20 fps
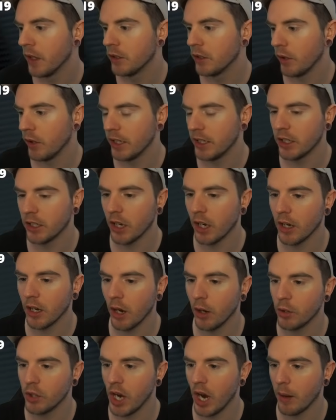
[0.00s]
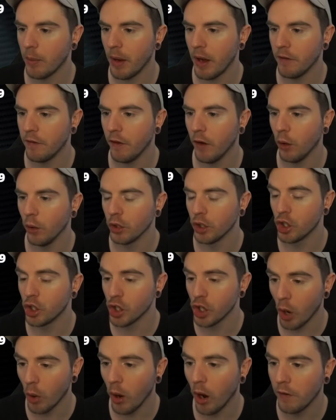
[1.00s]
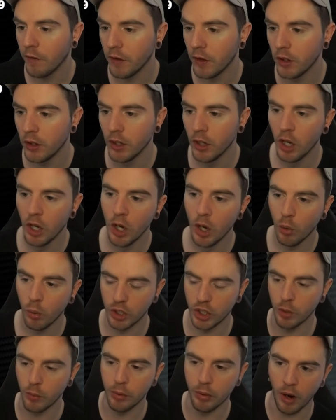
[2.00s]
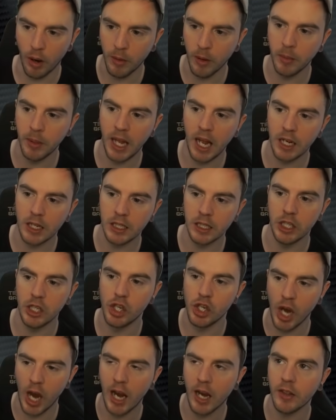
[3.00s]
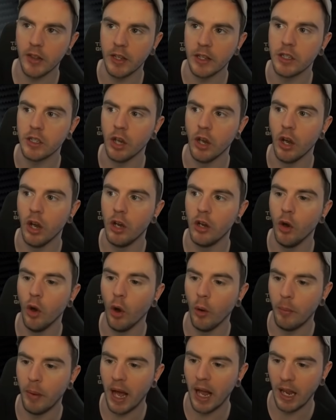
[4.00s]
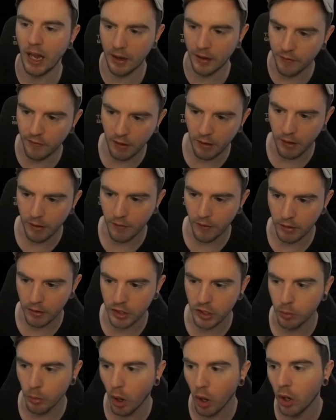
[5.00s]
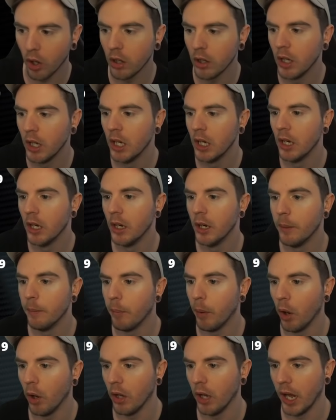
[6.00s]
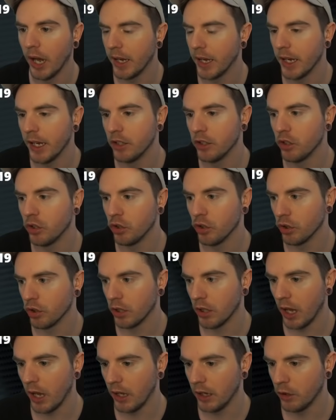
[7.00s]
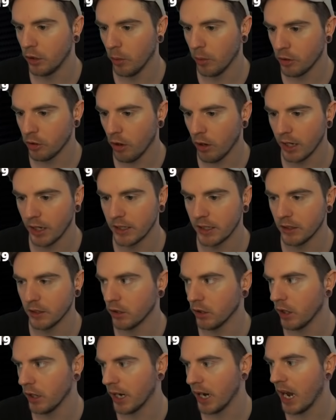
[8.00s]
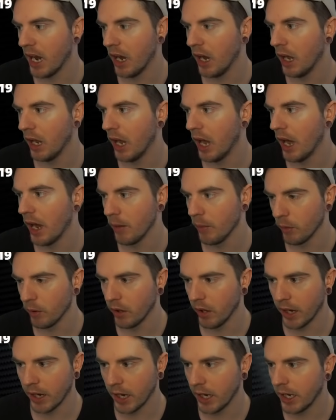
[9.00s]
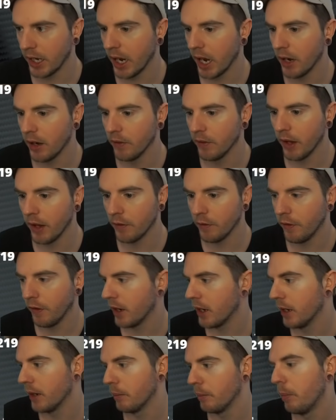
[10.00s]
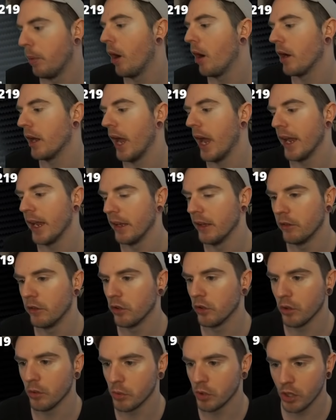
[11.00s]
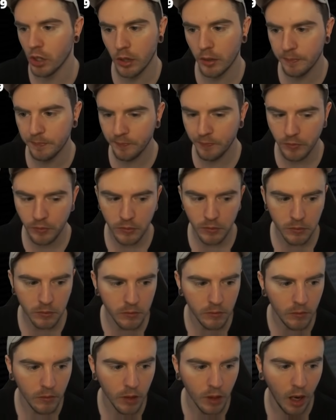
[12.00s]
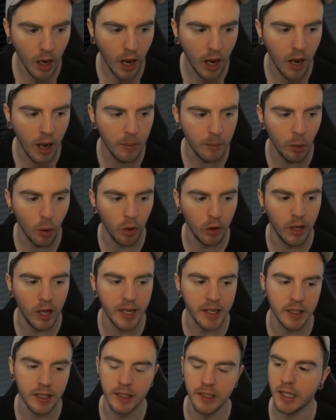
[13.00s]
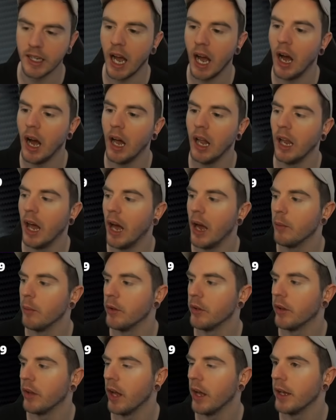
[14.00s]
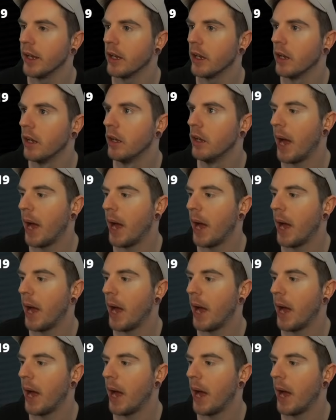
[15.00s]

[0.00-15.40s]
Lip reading: So this is going to go check, bet, fold so often. We should probably actually check this turn or bet like very, very small. But like it's just, Doubletronics isn't going to get out of line with like any kind of like fucking pocket eights or some shit. Unlikely to get out of line with like